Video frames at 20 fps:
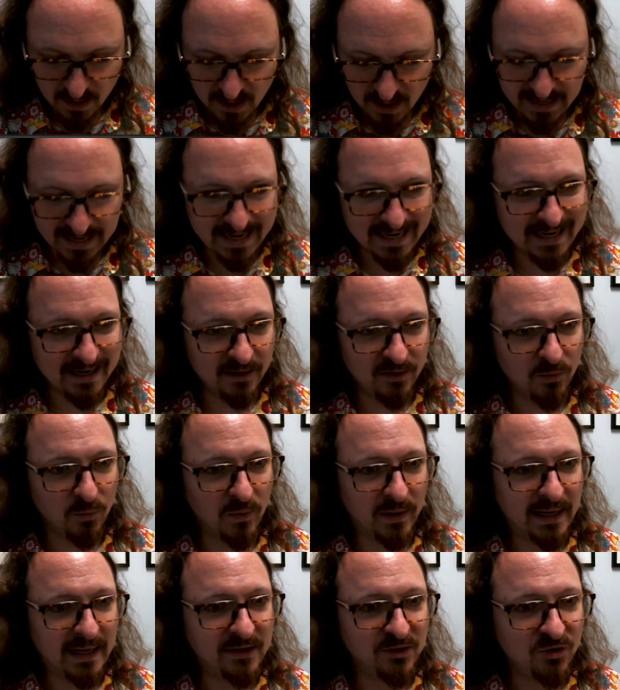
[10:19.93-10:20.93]
And
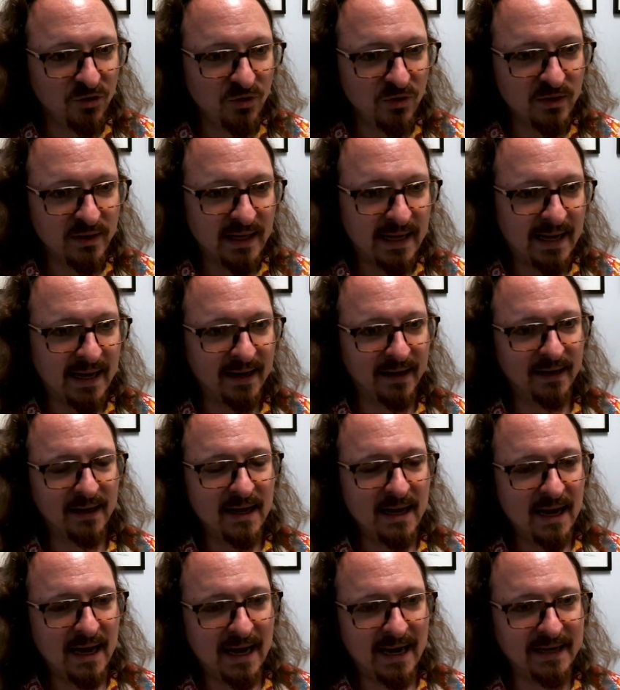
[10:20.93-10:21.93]
when I do that,
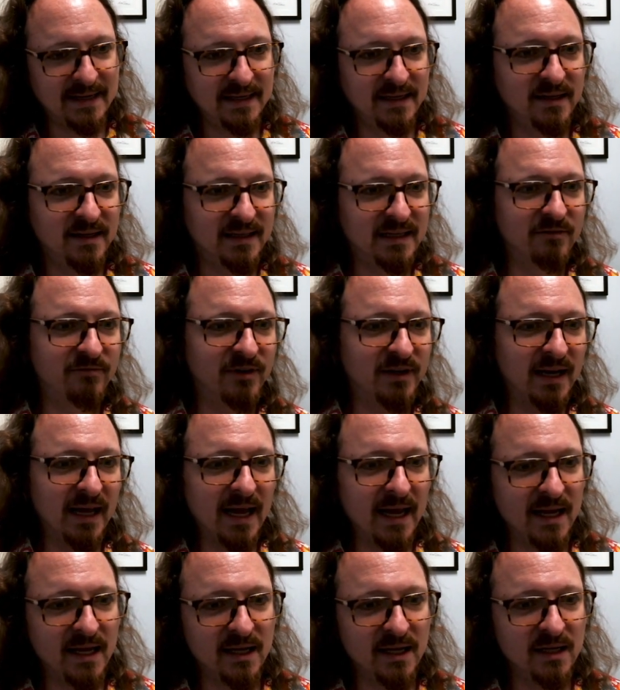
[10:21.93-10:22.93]
I need to give it
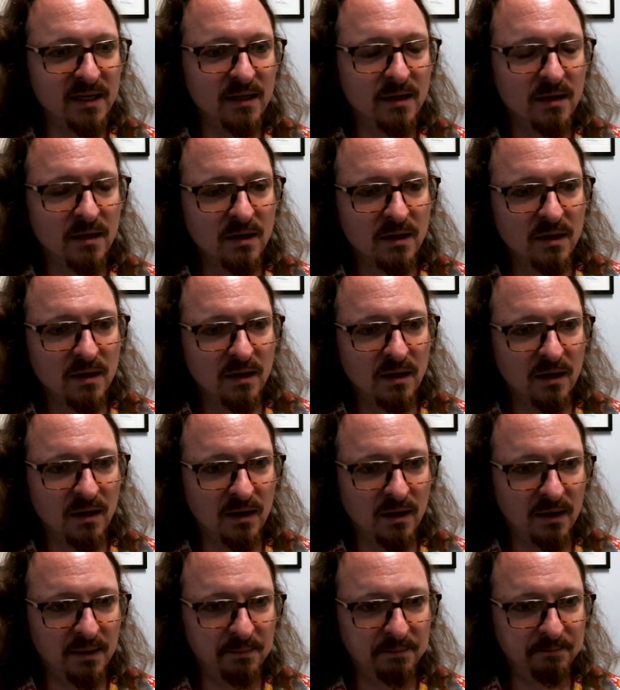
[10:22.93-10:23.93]
a
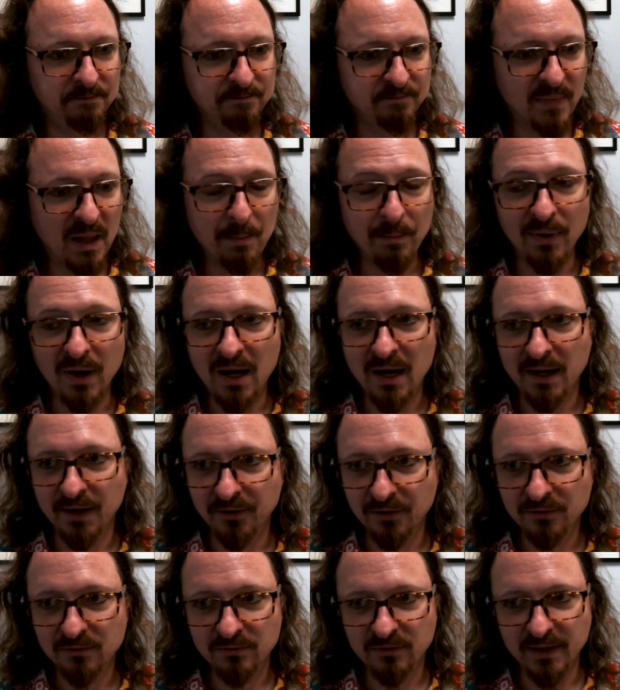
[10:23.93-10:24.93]

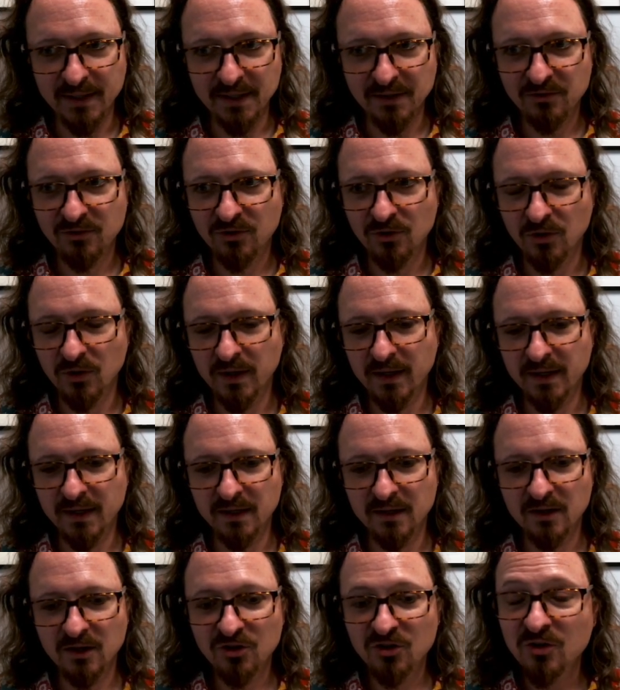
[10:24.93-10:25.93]
baud rate, so
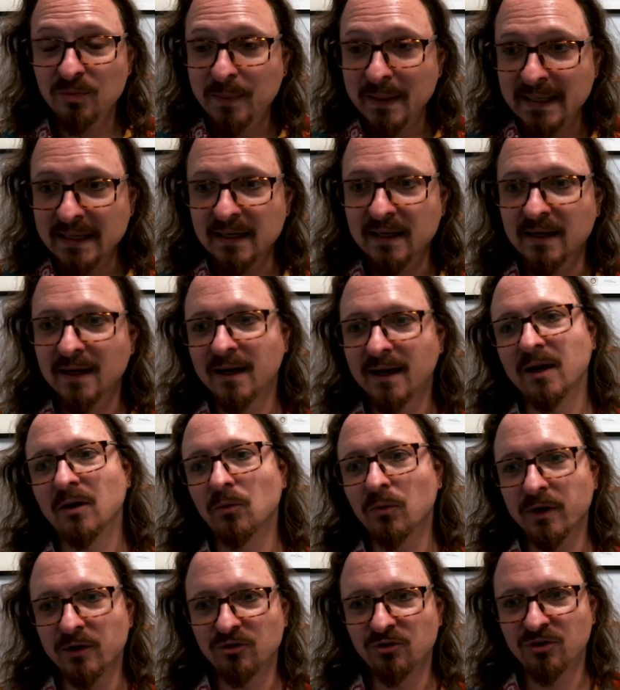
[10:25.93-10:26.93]
a speed at
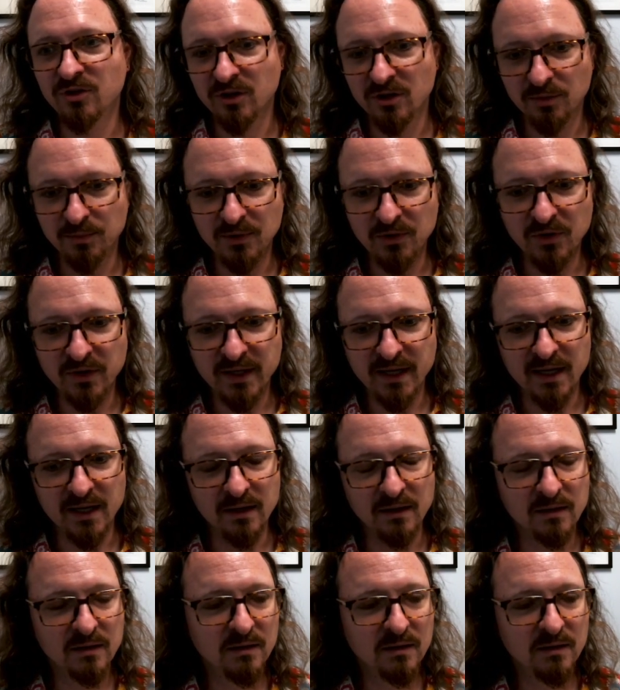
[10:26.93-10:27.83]
which to communicate